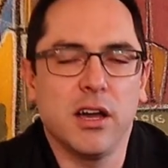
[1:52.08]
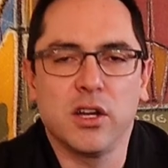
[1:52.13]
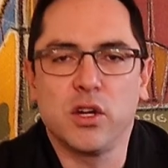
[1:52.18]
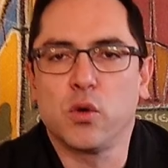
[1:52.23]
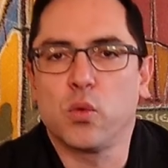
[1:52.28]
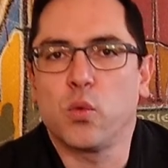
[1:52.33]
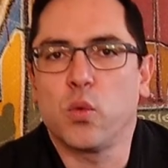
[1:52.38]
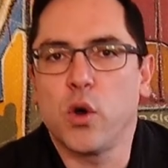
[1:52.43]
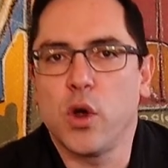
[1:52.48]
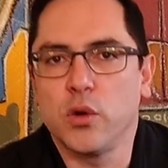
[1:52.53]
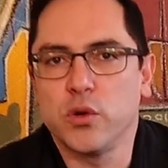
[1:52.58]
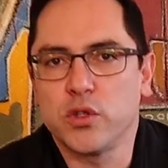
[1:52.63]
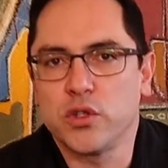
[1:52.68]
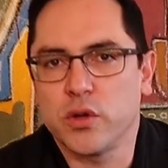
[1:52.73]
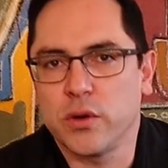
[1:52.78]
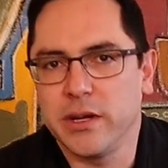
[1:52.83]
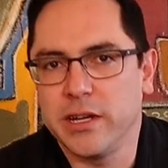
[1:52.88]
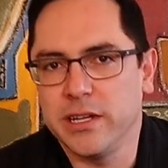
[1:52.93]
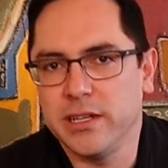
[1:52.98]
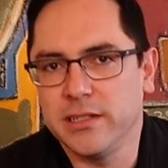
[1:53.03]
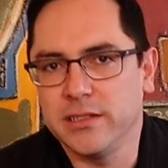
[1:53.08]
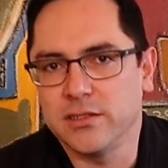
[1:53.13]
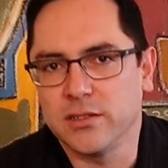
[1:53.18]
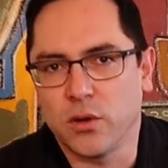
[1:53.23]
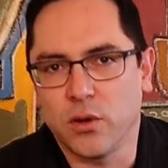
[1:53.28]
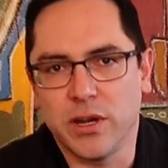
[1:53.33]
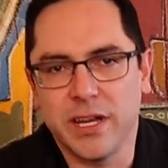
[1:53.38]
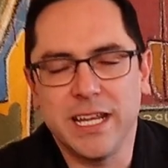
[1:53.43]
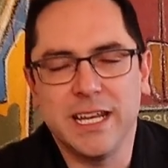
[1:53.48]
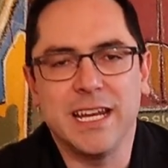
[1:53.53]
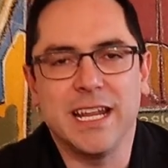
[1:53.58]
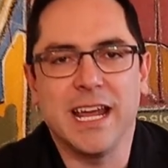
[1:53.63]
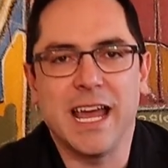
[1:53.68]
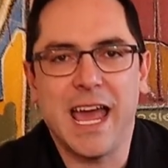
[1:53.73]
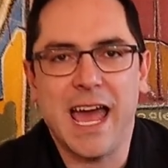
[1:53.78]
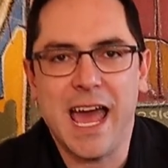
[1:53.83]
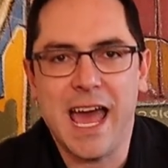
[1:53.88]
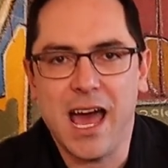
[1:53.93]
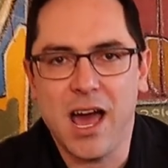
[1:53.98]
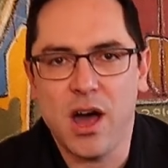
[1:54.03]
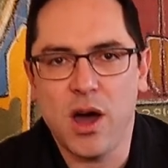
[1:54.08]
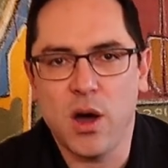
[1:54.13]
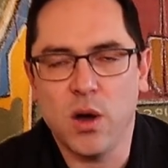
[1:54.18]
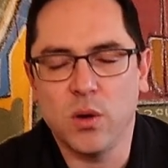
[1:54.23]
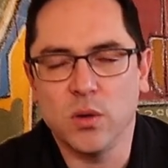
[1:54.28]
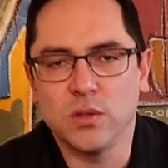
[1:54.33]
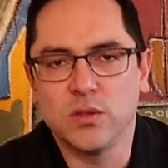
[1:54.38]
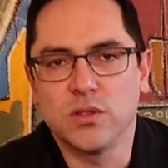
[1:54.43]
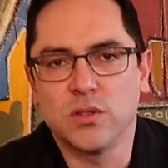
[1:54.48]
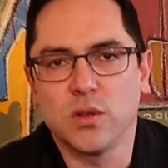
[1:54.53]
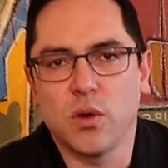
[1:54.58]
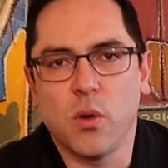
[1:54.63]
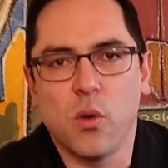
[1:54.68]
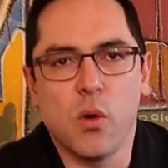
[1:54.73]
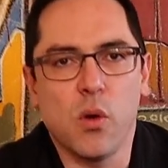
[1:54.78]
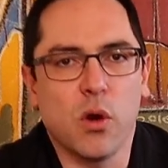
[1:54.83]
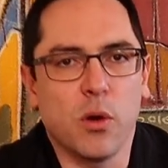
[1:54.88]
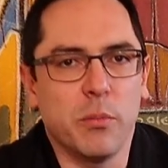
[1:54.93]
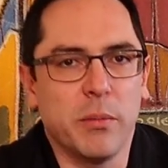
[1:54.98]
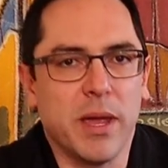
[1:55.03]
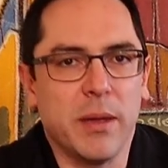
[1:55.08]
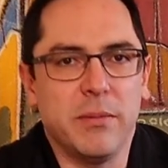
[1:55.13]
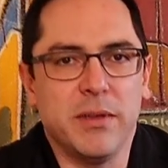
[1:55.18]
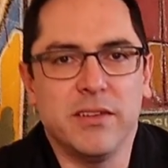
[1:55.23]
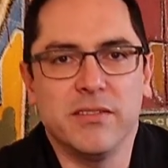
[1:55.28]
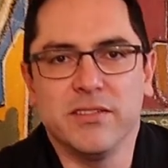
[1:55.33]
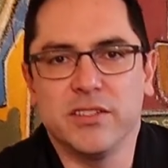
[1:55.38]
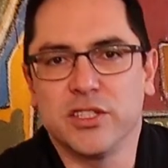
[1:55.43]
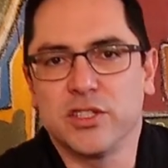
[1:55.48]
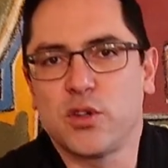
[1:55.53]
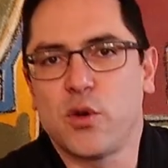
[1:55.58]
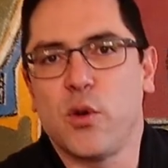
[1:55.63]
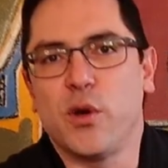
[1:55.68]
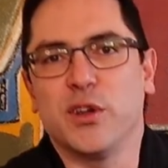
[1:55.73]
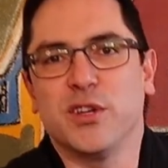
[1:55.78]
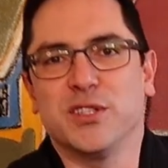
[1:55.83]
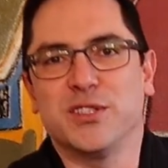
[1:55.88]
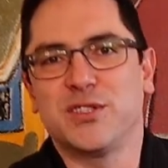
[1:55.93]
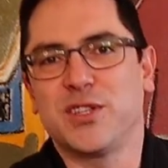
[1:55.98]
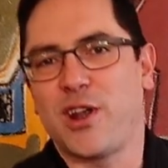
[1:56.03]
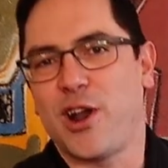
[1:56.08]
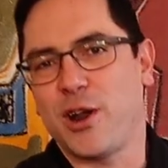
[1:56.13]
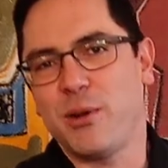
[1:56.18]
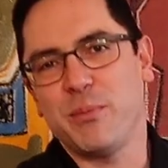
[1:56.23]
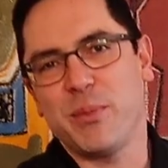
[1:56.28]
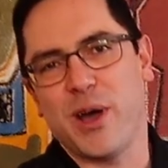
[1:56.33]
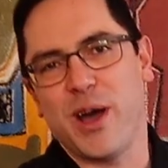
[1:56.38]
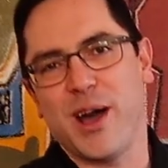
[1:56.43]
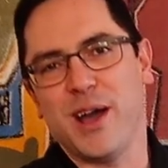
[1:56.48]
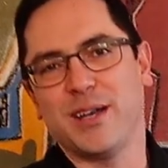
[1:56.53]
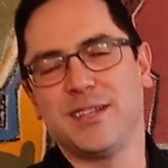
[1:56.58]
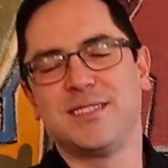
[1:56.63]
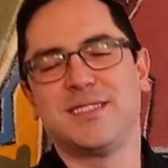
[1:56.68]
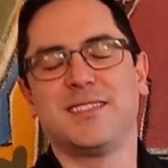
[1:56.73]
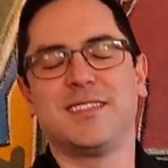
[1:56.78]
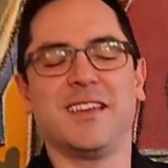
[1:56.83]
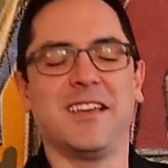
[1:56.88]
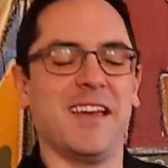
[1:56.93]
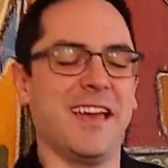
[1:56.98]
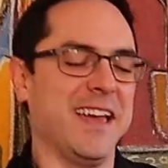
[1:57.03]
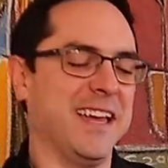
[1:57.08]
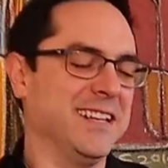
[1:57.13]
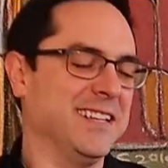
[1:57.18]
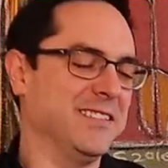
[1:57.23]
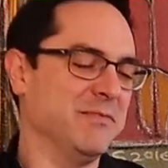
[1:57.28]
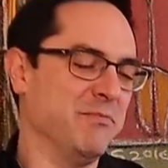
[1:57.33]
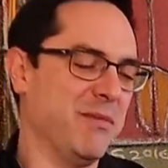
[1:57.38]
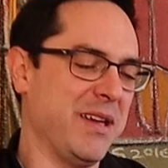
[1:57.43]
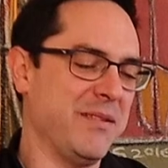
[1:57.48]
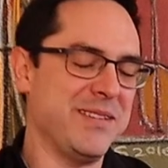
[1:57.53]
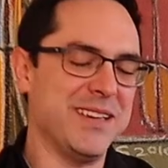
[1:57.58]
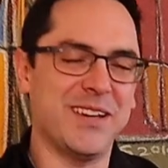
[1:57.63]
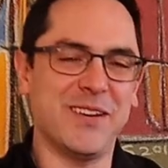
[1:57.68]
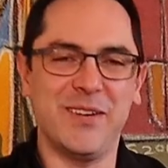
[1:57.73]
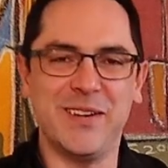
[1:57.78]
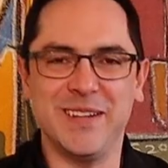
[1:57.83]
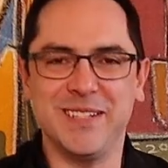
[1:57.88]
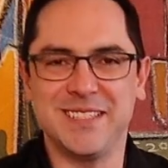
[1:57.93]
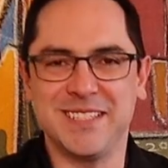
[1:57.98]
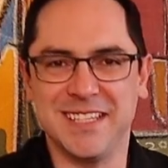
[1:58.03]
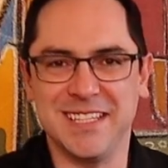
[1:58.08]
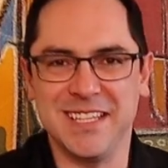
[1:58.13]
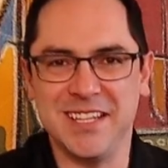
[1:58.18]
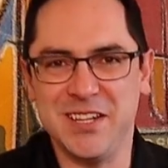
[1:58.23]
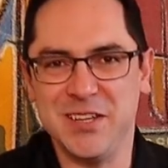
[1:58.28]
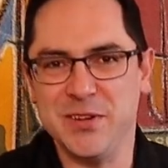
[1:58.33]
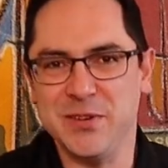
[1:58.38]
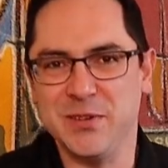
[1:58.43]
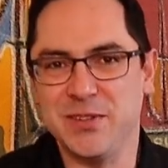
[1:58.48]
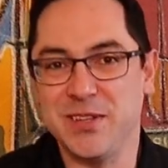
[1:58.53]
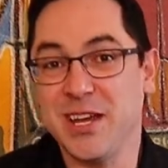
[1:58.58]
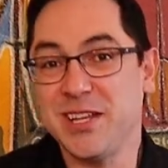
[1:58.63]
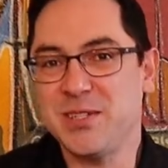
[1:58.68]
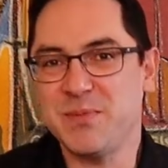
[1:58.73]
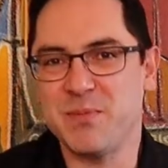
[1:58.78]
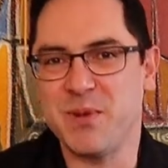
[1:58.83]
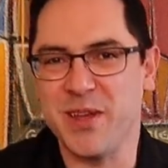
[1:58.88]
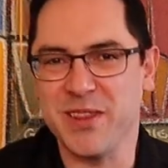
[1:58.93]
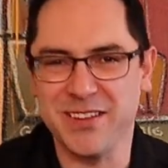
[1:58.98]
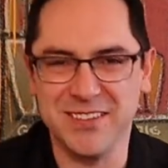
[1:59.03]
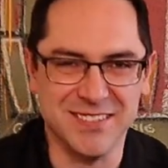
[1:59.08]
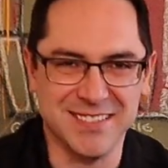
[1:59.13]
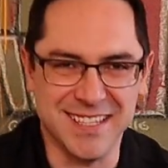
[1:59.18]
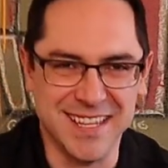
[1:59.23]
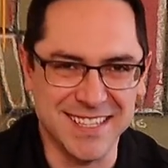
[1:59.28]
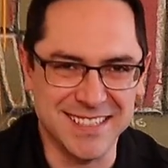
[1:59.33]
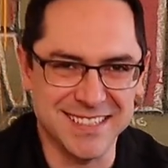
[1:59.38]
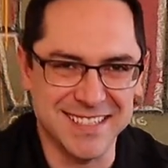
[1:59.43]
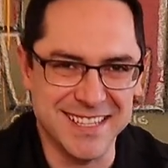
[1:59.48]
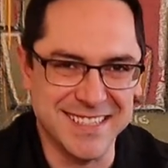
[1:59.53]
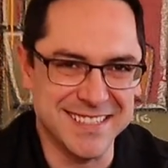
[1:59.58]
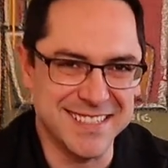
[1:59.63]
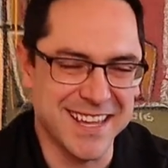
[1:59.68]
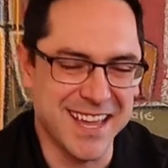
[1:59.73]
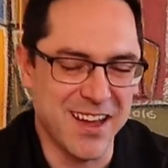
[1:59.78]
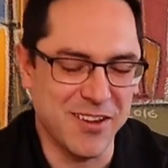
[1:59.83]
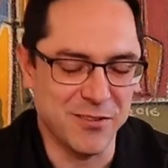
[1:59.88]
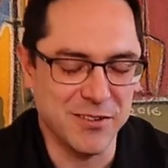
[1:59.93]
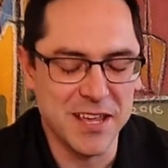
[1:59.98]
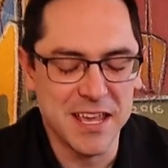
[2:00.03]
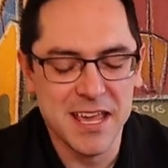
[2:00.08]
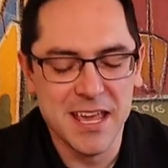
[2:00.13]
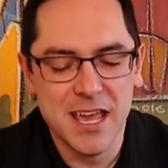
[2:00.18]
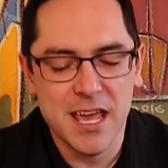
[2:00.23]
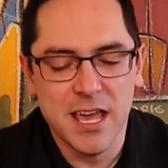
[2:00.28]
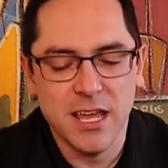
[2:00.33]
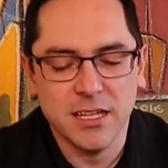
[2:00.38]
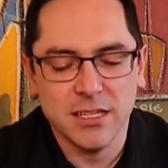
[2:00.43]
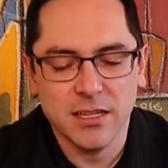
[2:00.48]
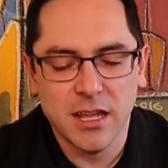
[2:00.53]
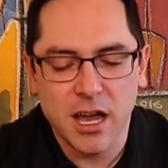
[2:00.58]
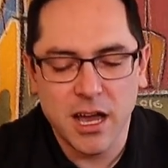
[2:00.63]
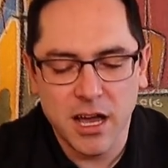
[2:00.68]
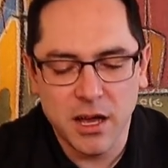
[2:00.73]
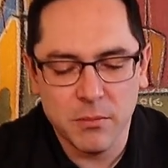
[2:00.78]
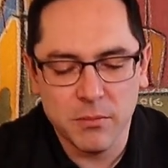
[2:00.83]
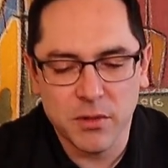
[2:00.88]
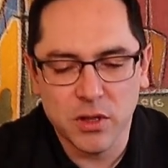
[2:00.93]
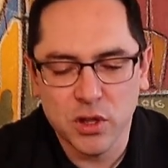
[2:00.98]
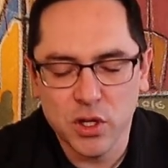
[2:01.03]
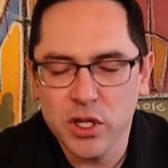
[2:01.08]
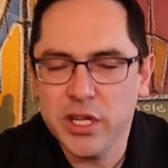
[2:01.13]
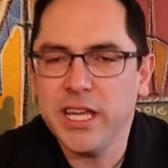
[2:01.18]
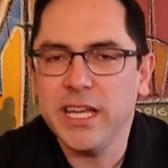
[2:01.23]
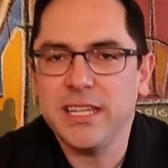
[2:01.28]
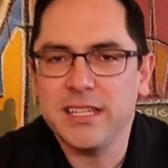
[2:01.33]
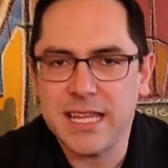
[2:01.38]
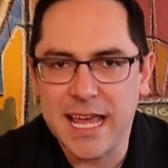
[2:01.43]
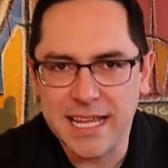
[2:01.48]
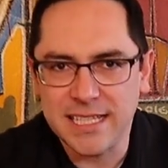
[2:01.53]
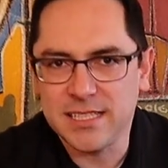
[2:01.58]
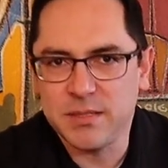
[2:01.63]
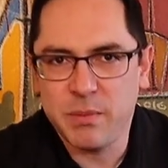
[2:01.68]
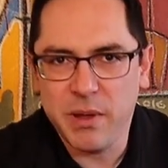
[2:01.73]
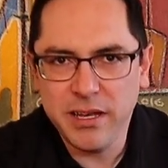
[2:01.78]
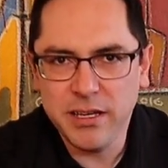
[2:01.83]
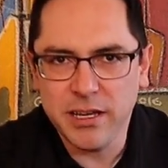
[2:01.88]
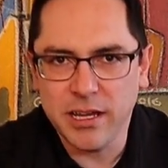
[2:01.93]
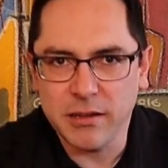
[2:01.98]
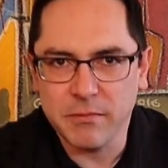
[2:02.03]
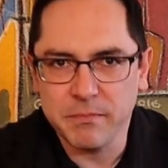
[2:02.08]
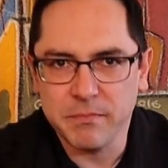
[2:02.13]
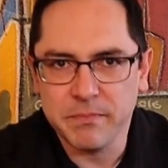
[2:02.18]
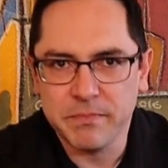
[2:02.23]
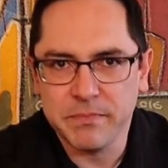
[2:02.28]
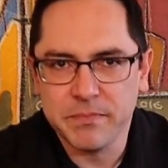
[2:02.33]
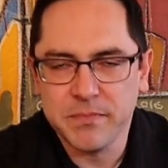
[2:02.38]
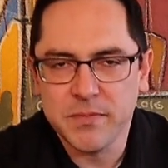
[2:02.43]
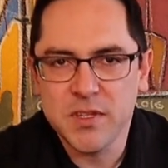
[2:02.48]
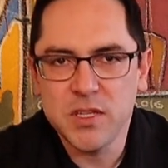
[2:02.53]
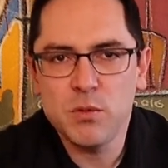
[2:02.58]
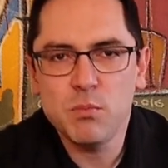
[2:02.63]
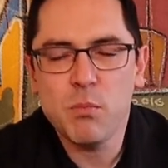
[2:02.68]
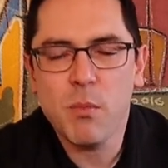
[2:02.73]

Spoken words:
groceries or eating out, or maybe even just going to Starbucks and maybe going to the new Dutch Brothers that's in town. Look at that spending. You